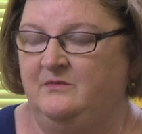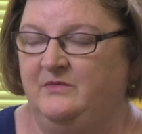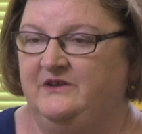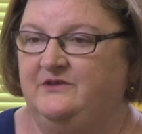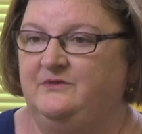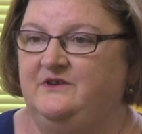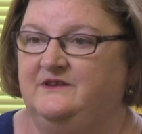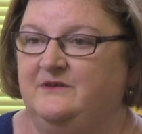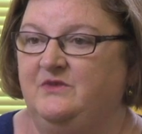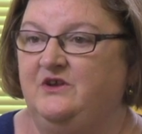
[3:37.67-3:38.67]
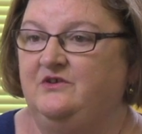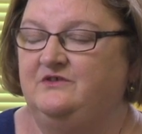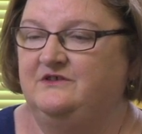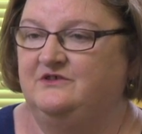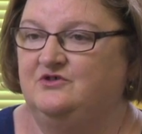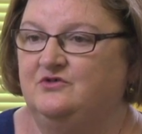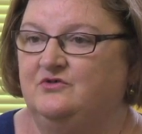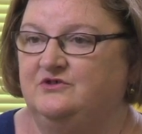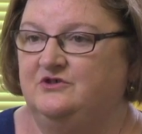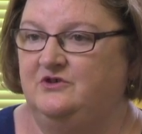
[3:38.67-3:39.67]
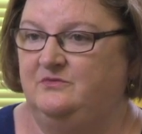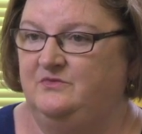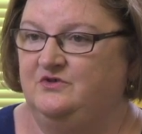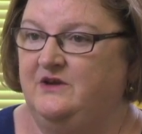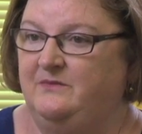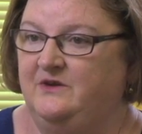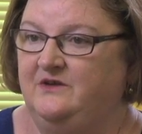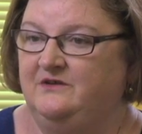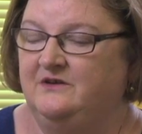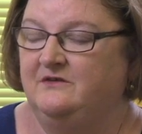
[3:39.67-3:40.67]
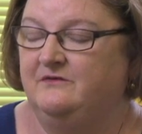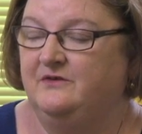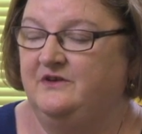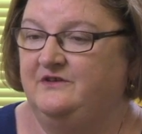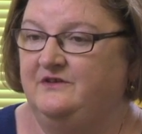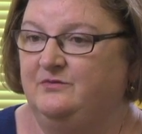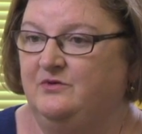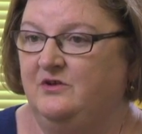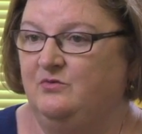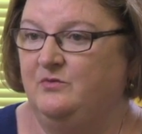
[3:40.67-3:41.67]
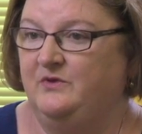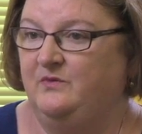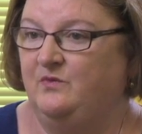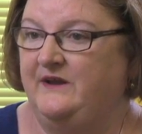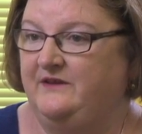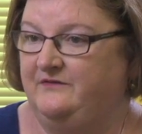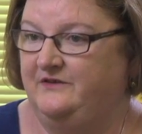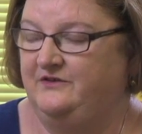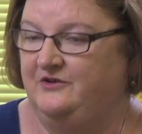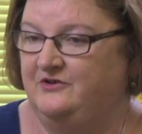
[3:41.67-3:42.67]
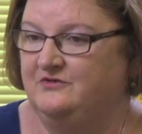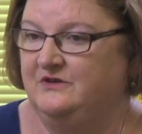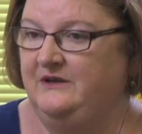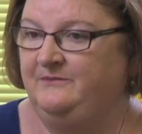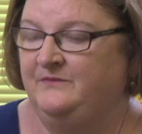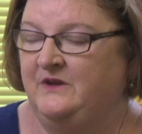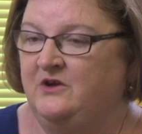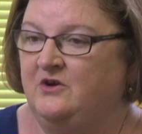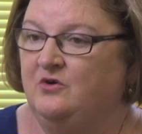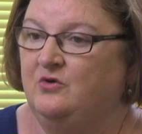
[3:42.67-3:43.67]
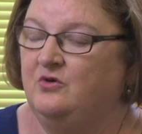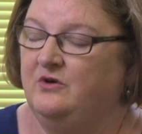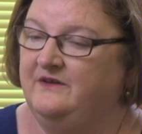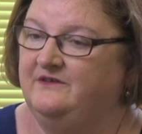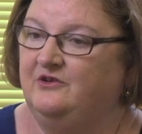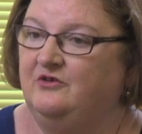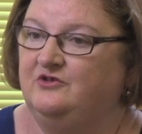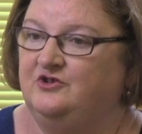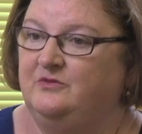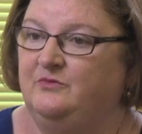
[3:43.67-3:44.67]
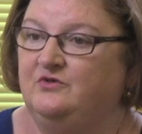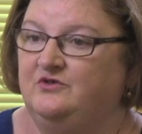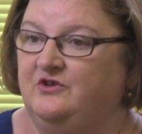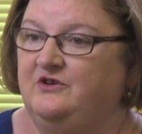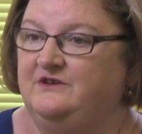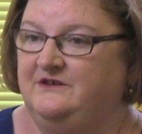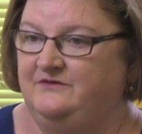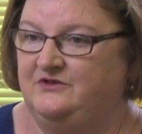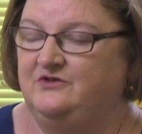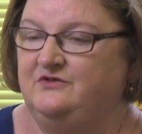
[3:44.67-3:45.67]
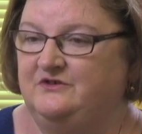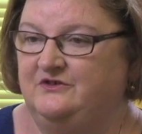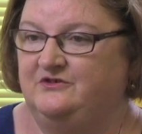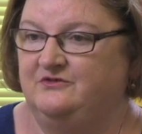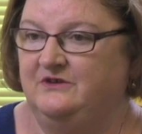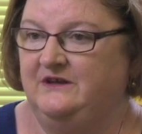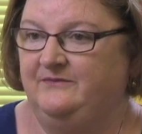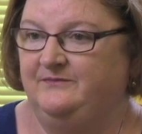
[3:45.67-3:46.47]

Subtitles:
Pessaries can be used as a short-term treatment, for instance while a woman waits for surgery, or as a long-term alternative to surgery.